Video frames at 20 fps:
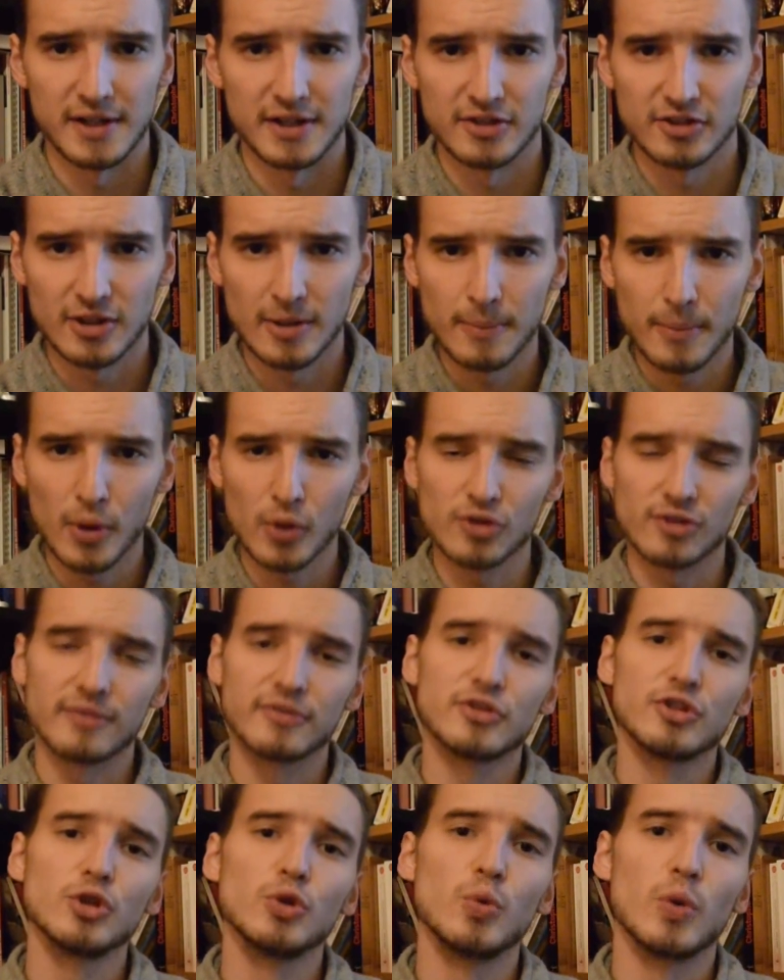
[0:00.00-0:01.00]
It's composed of
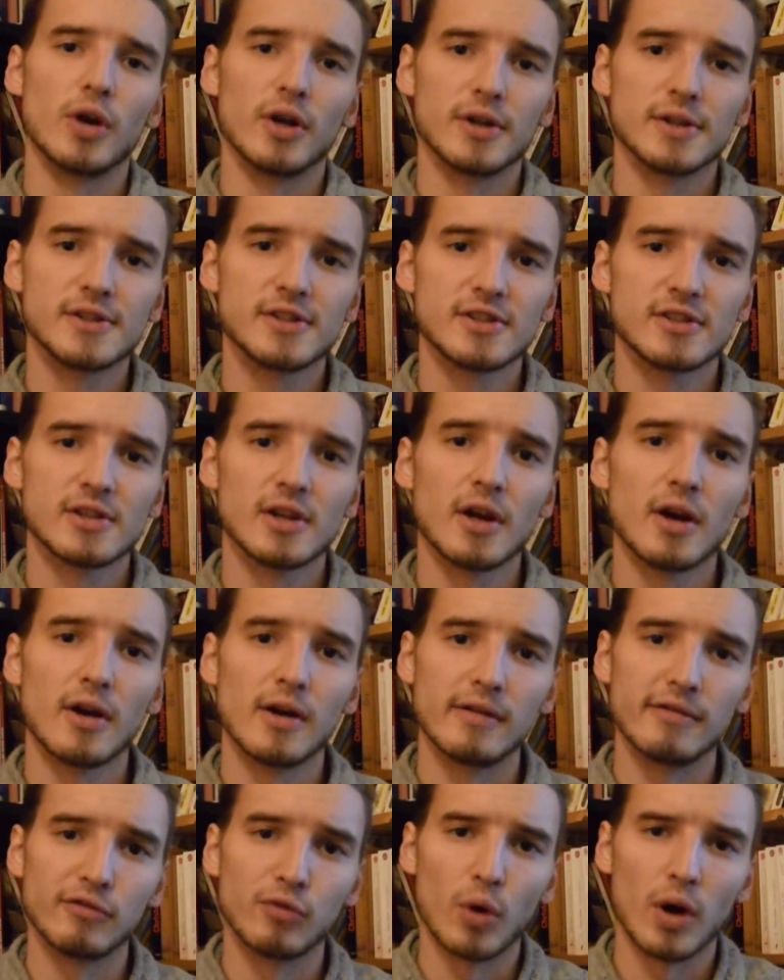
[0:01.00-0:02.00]
two words,
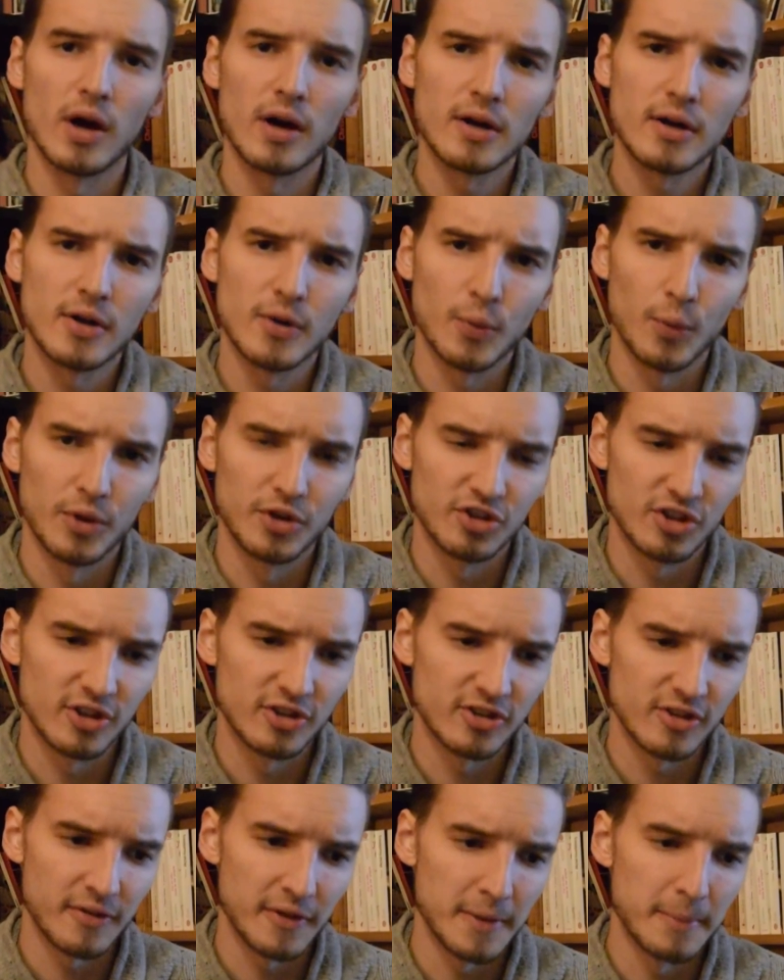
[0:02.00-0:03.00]
voir, which
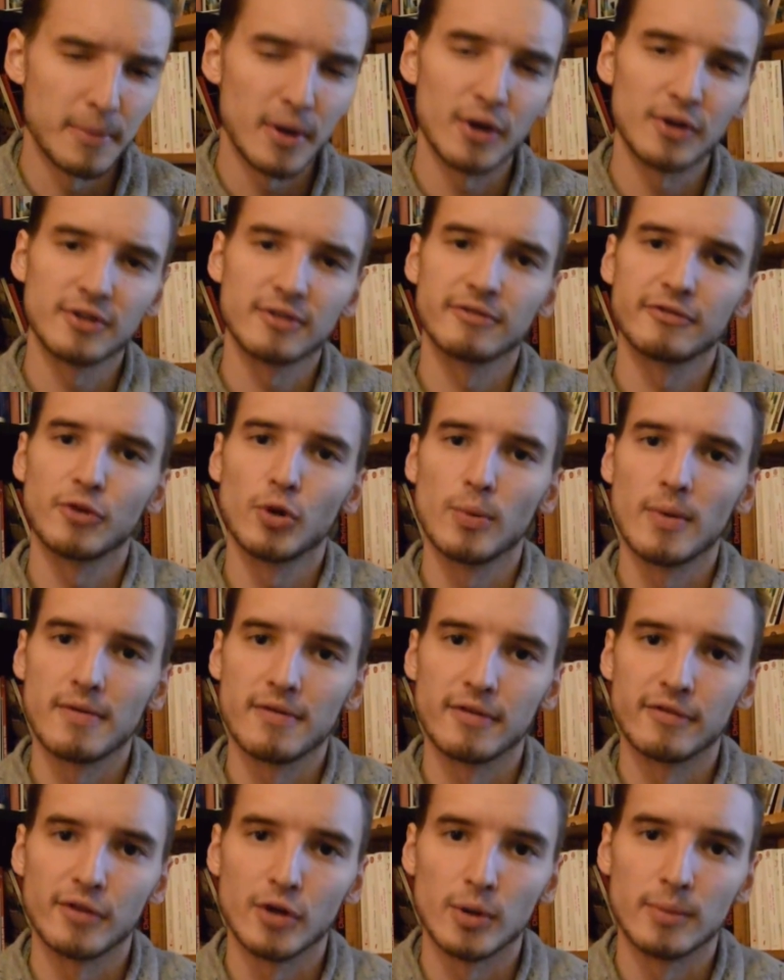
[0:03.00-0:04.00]
is the imperative form of
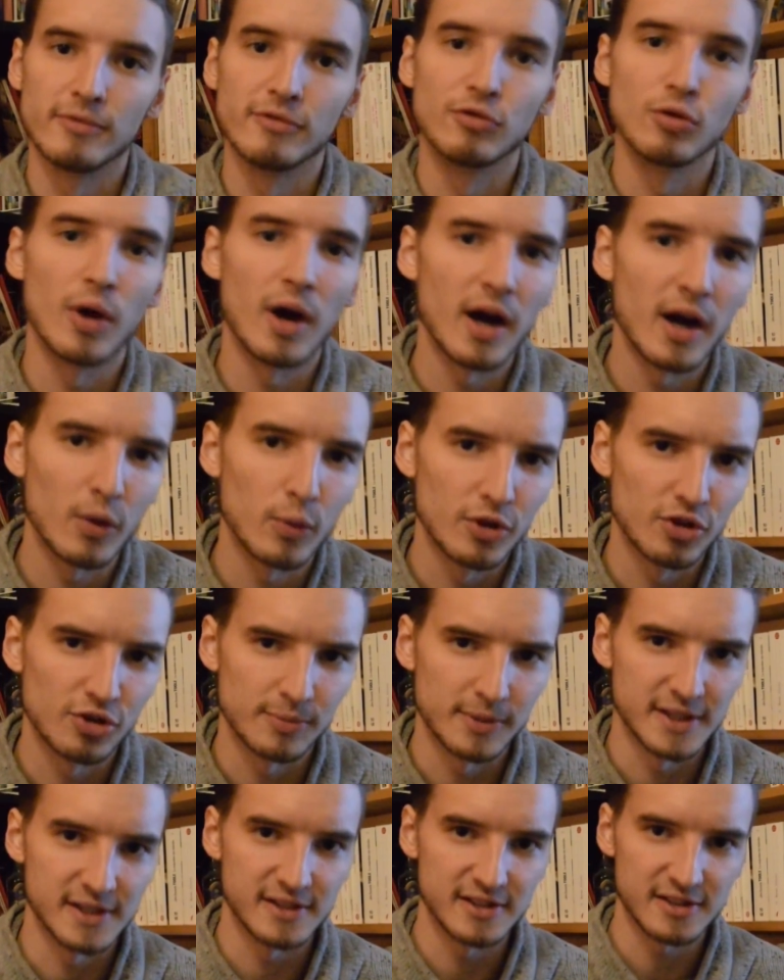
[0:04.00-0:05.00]
the verb voir, which
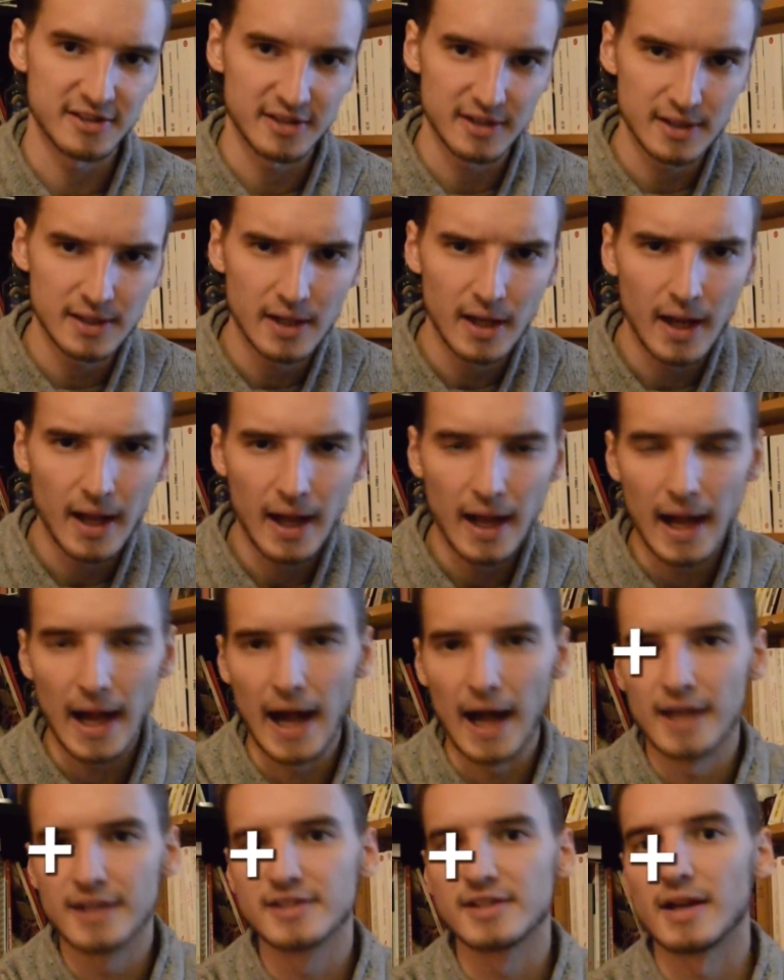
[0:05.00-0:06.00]
means see,
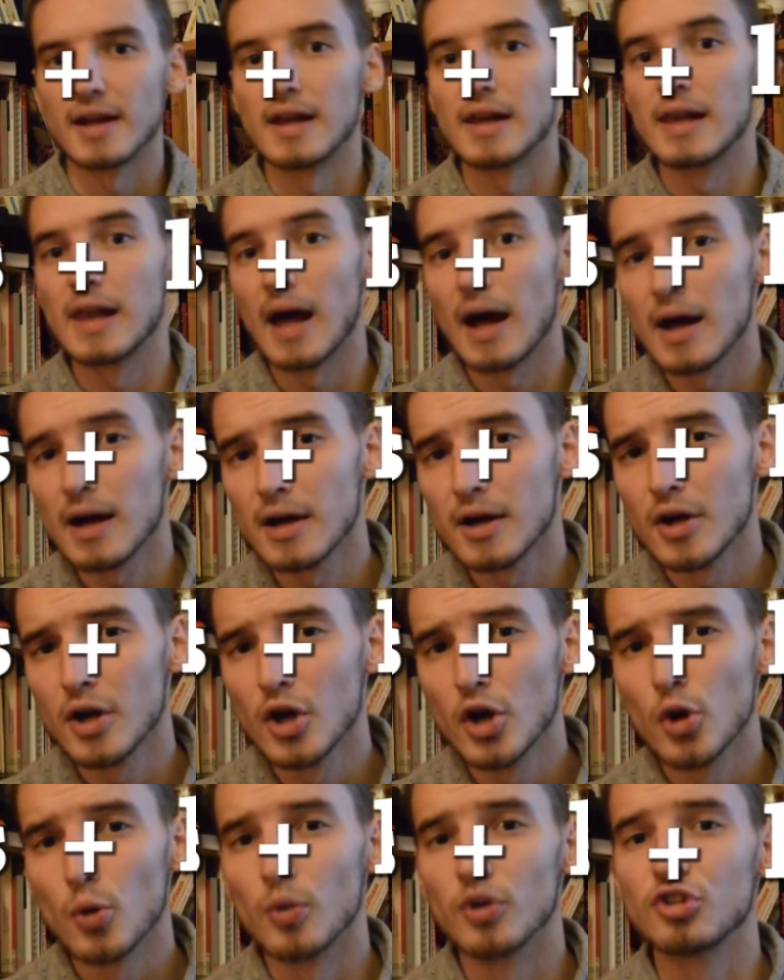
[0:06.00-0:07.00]
and là,
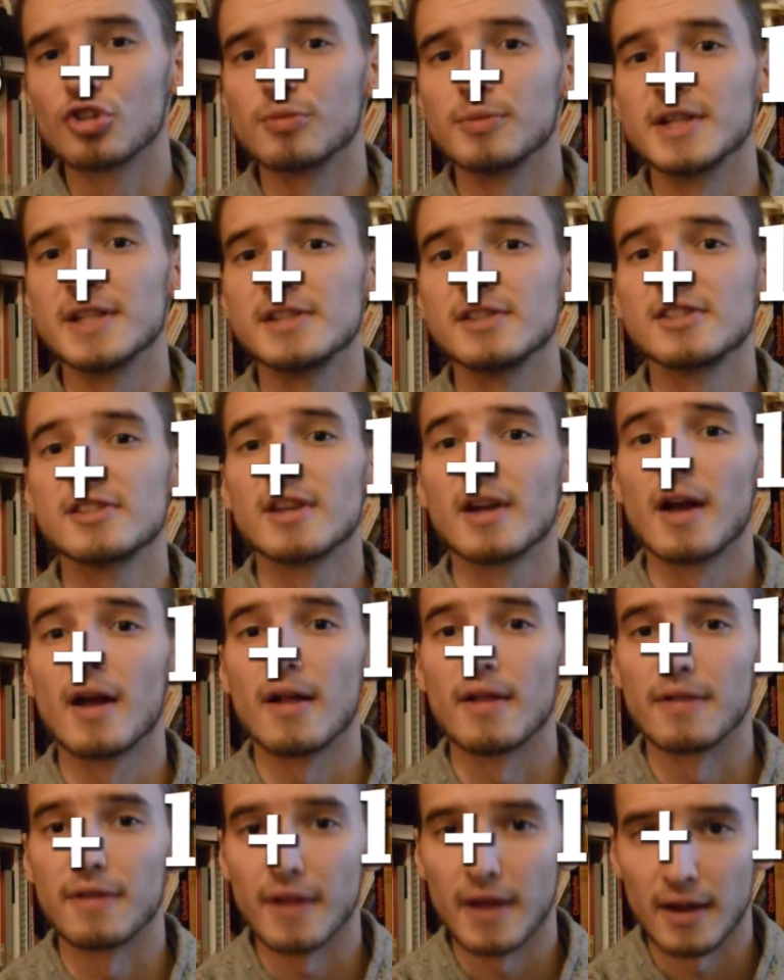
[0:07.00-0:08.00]
which means
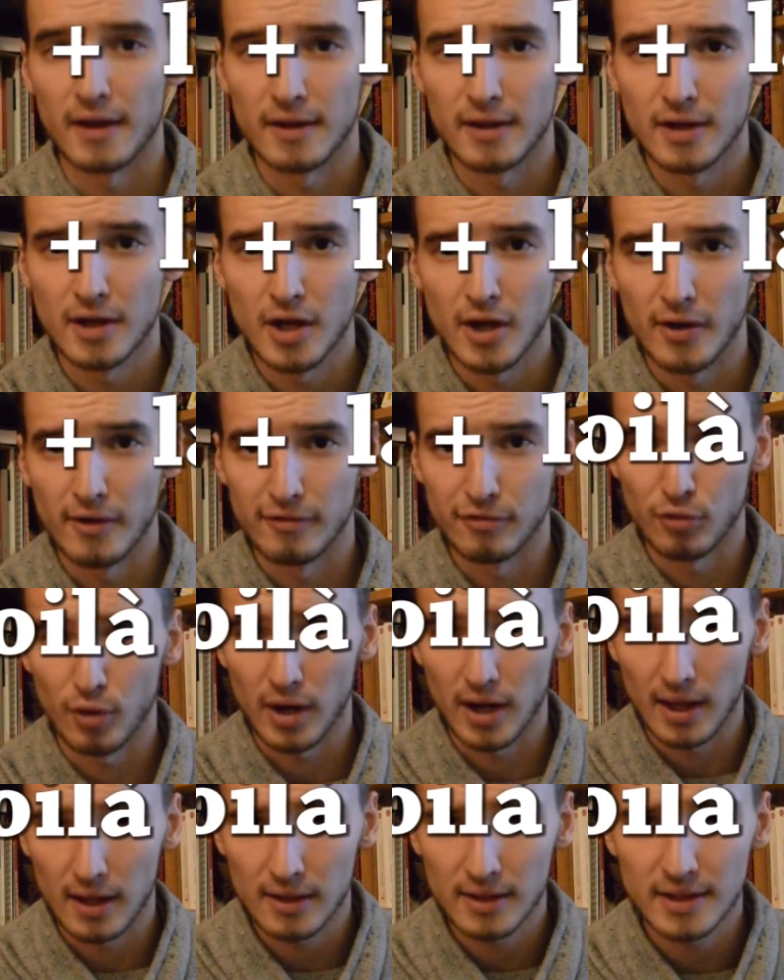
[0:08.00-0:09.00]
there.
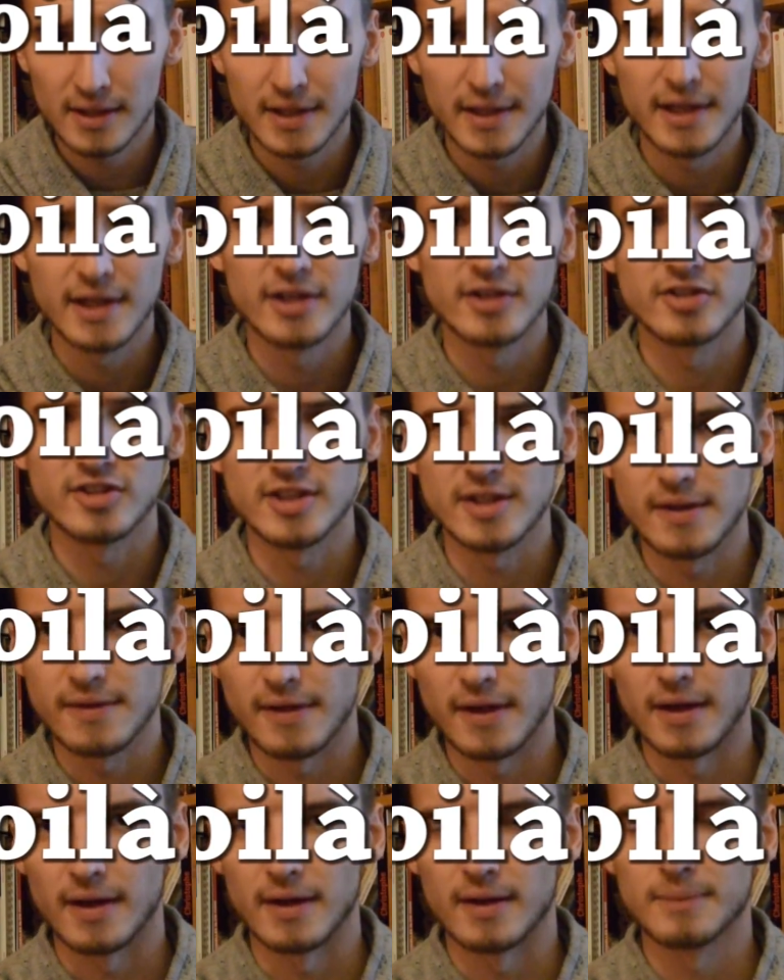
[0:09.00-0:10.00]
Voilà, see
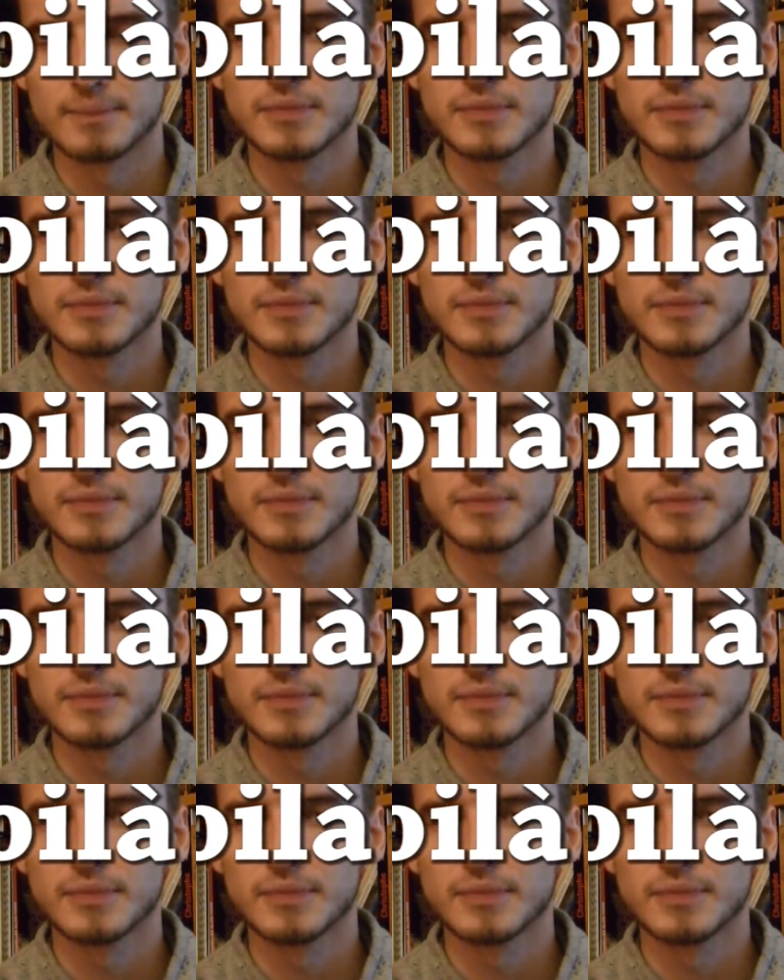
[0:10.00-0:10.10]
there.